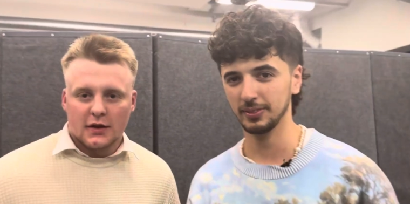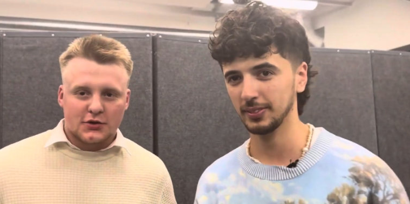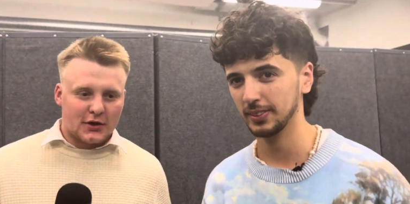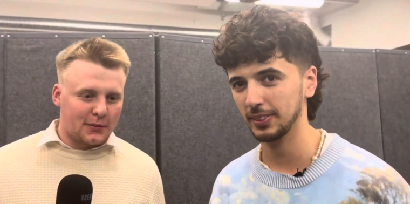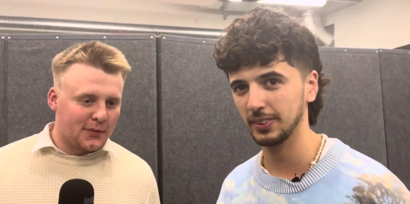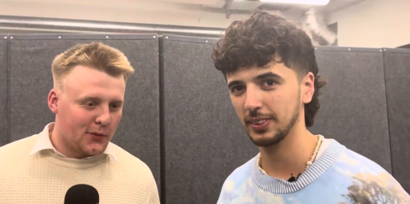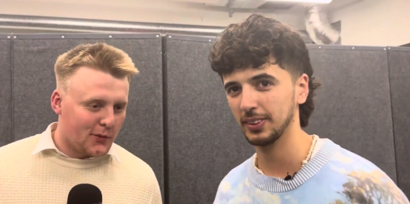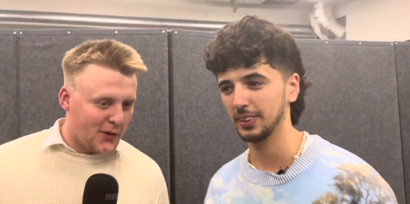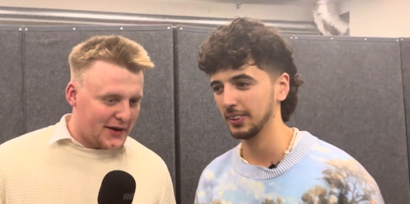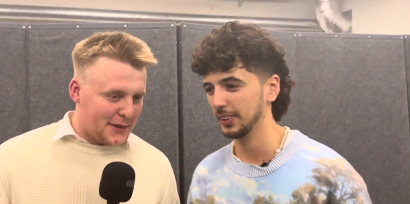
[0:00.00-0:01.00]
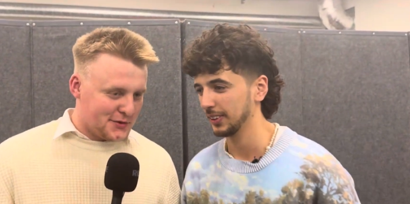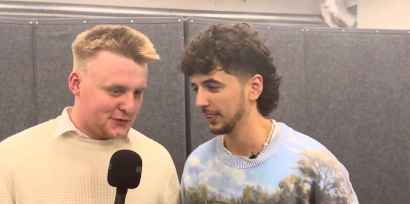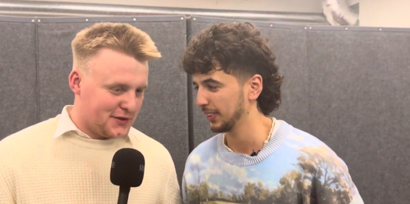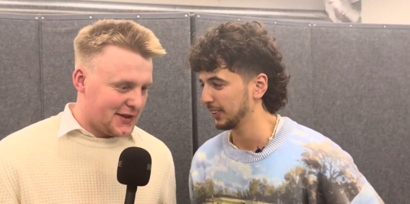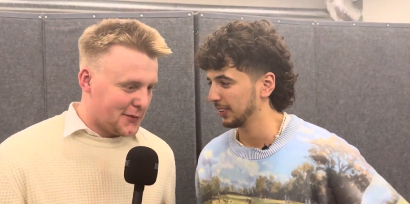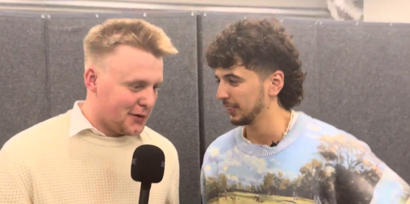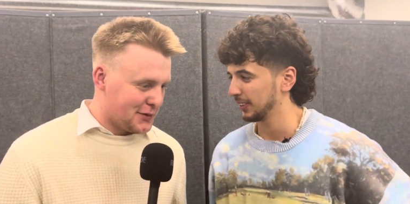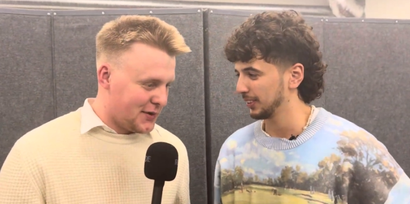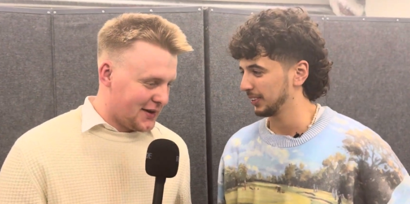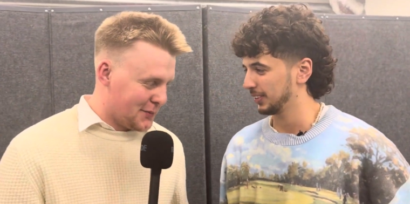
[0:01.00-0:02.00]
Speaker 1: Shit, I mean, what, what an atmosphere that was.
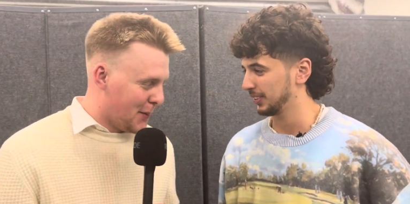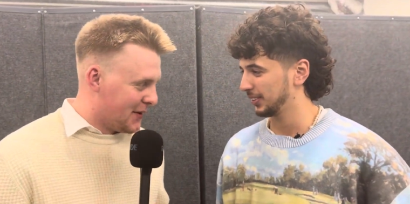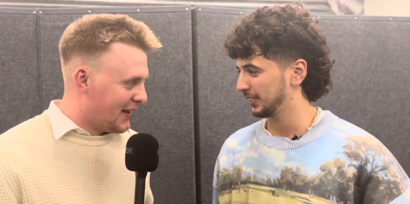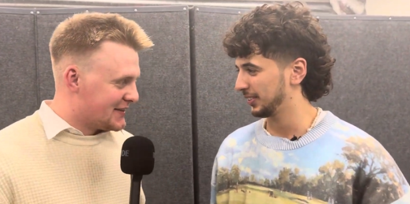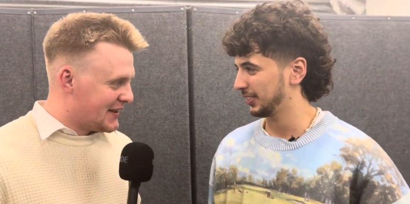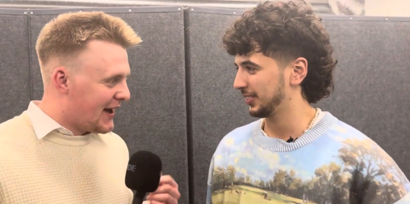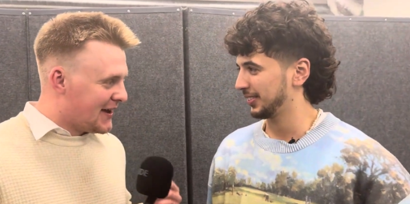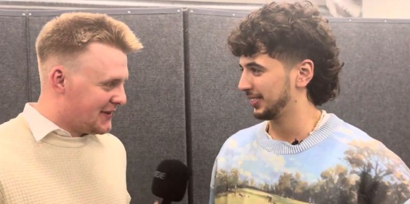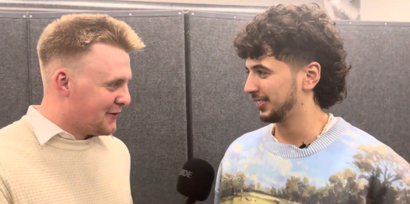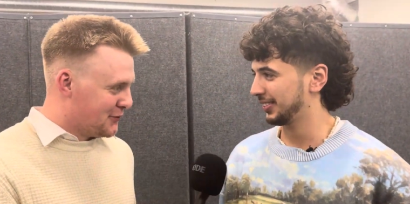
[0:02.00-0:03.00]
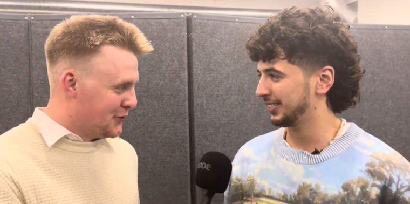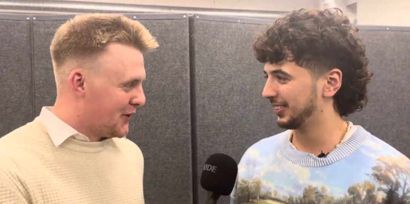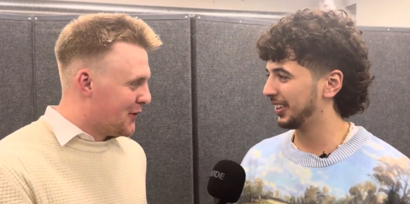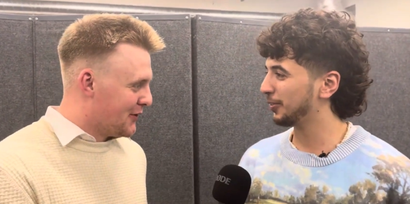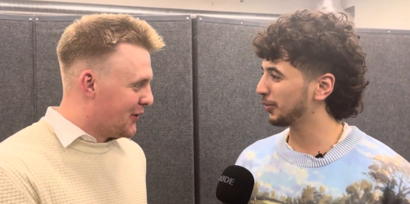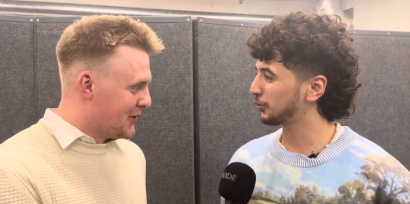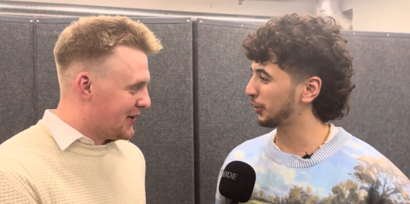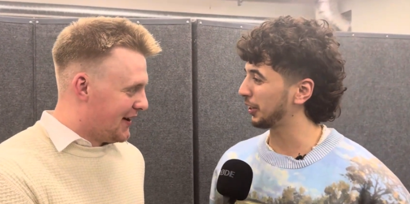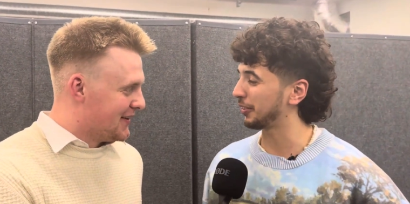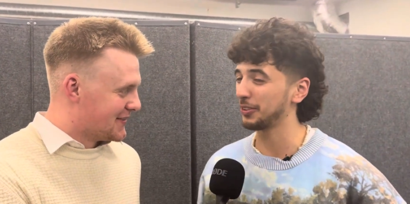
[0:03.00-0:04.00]
It put like a proper lads' day out in that front row. It was good,
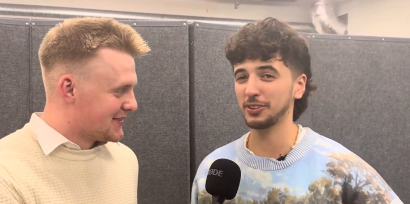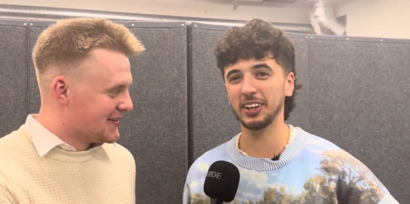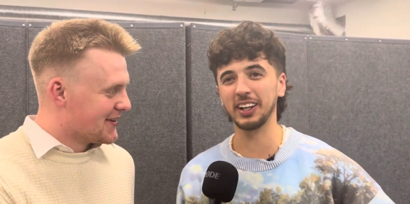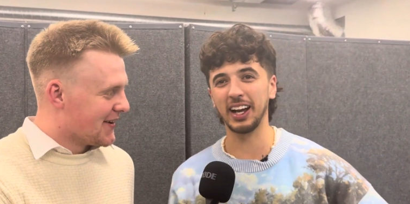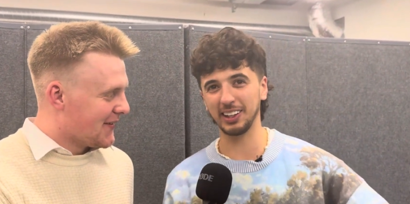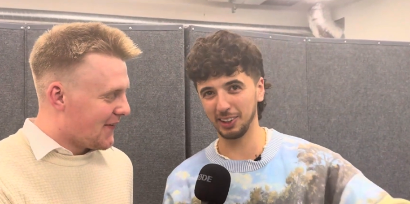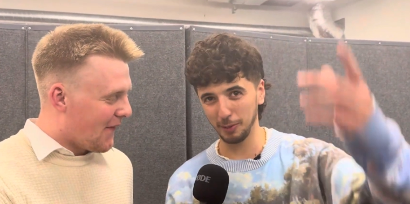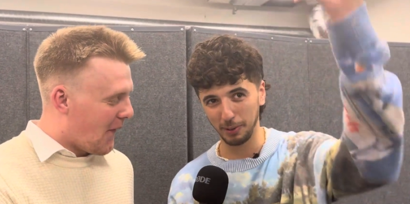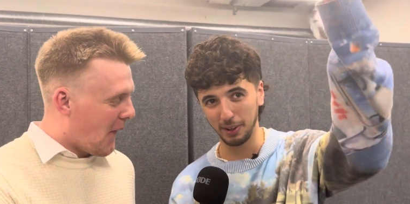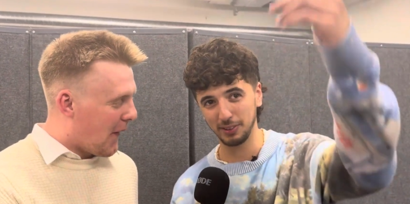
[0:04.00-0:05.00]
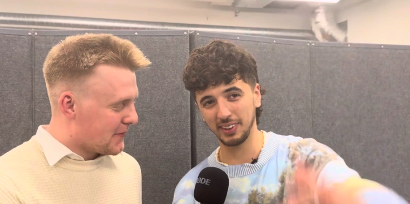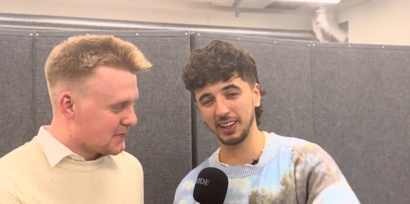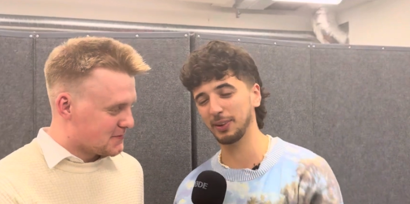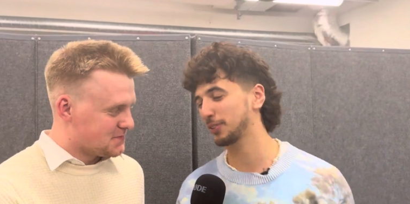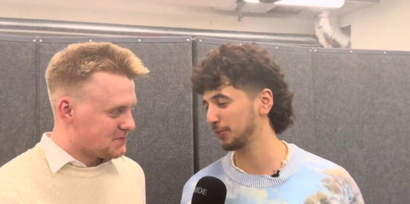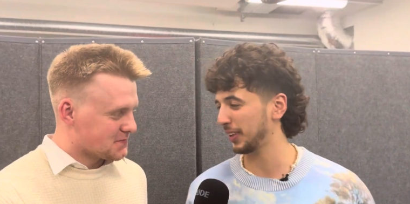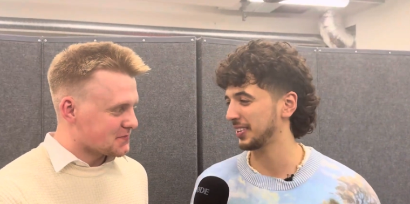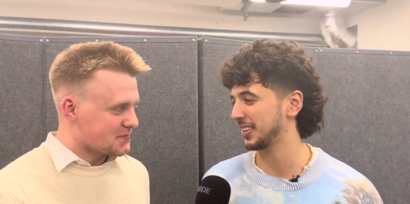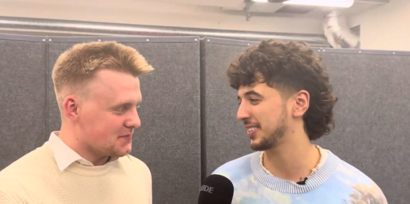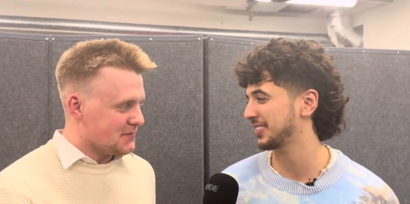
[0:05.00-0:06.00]
guys. it was
Speaker 2: good. I had all the boys there. It was a
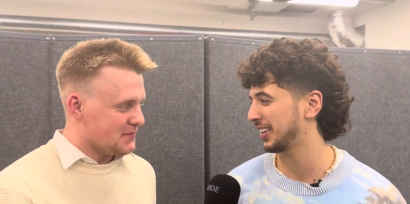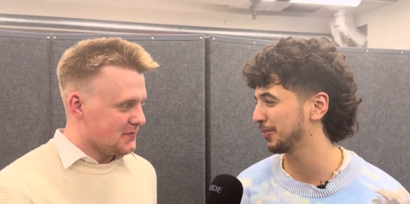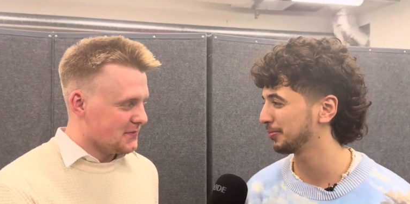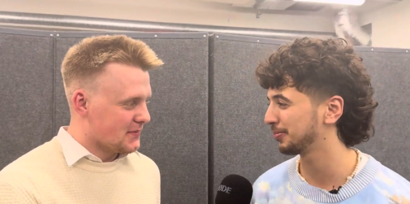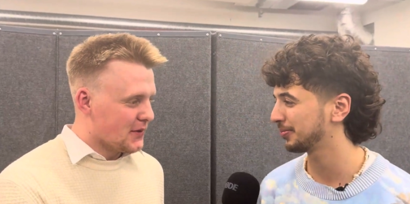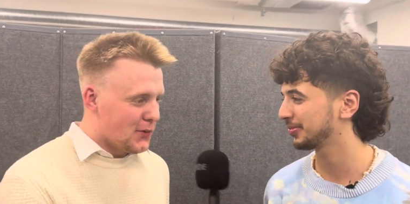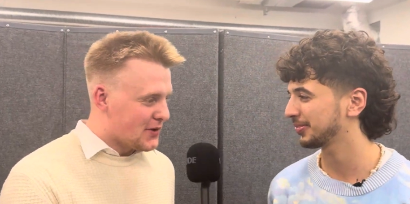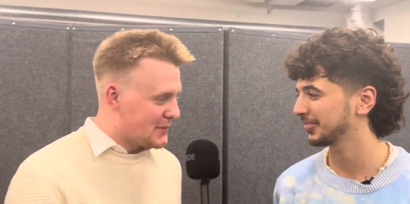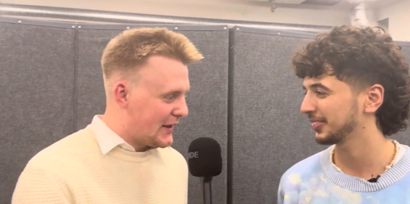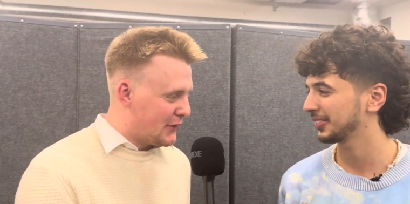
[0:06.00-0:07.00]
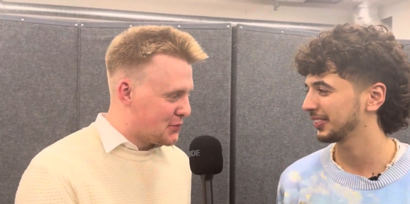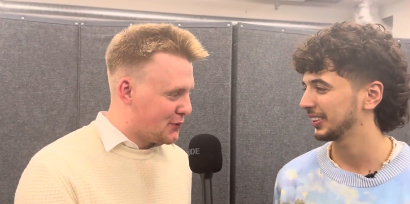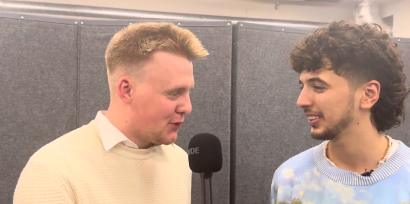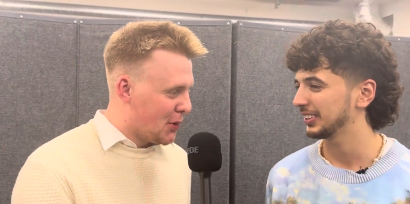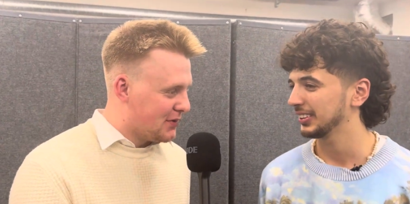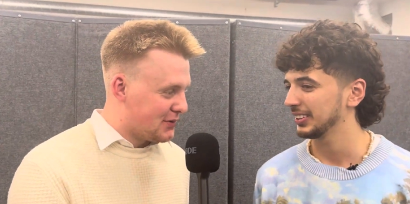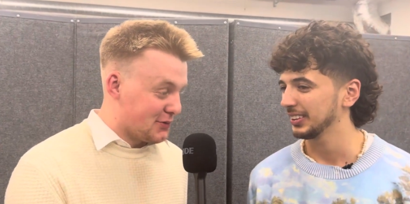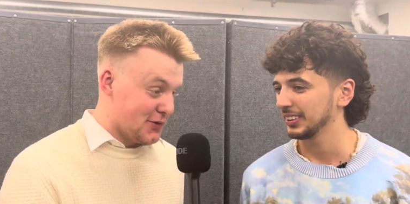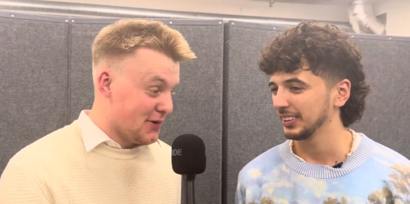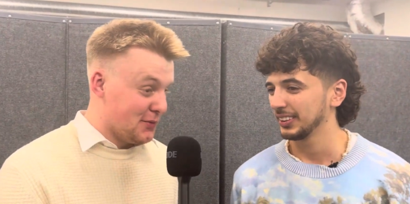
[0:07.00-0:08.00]
fantastic time.
Speaker 1: What did you make of his performance? It
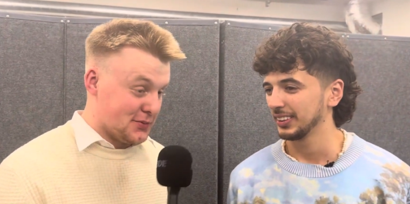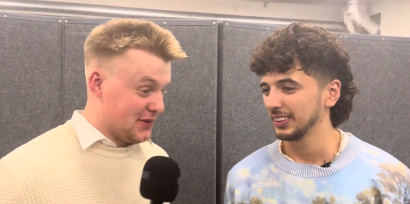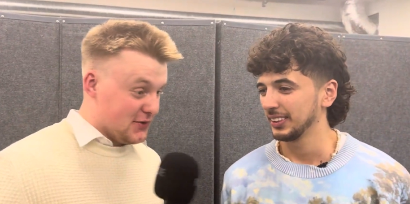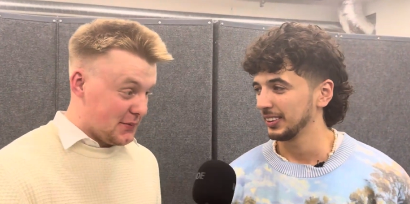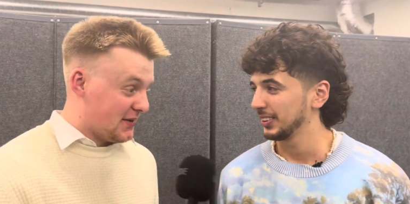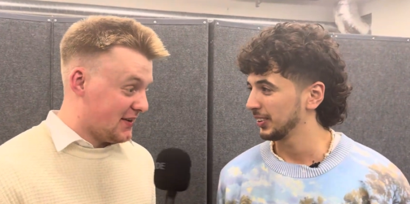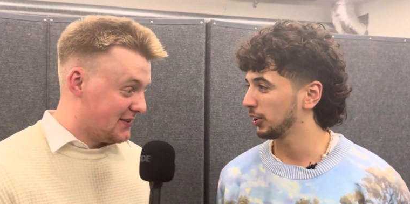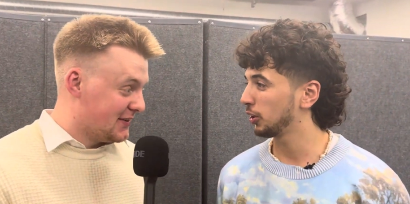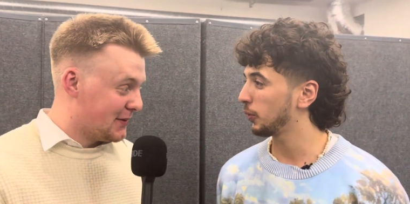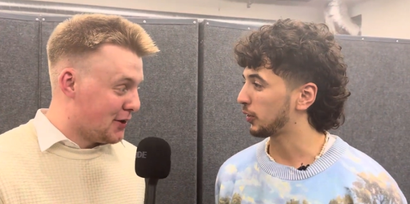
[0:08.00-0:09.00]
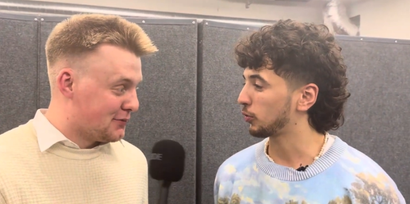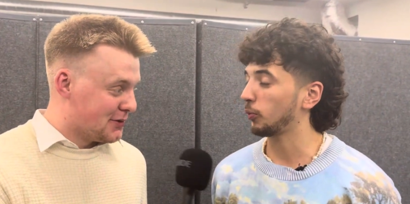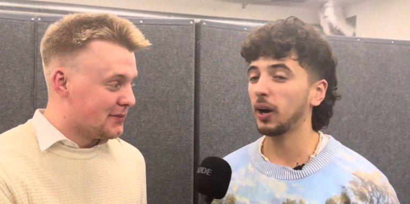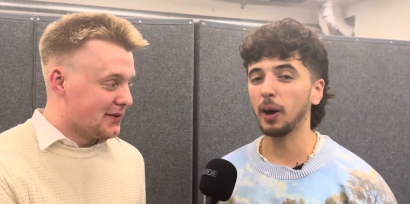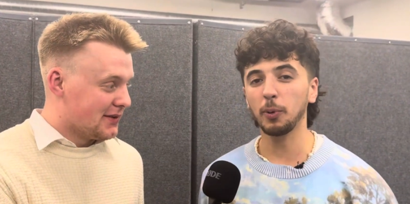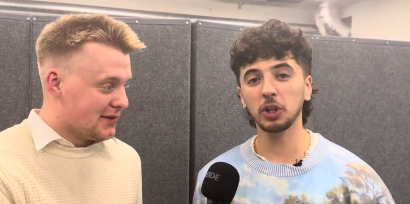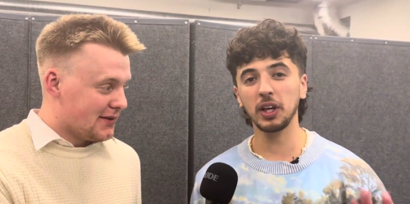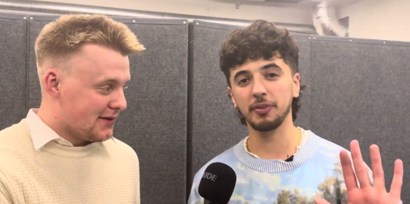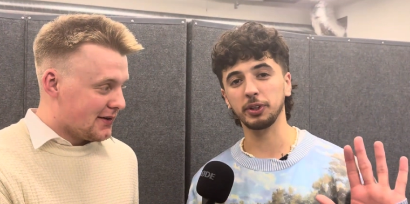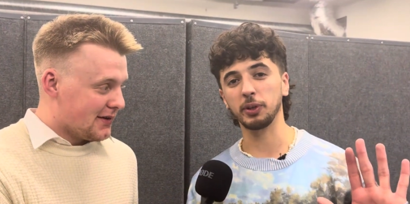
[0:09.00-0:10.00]
was real, they really went at it. Lewis,
Speaker 2: well, I'm only here for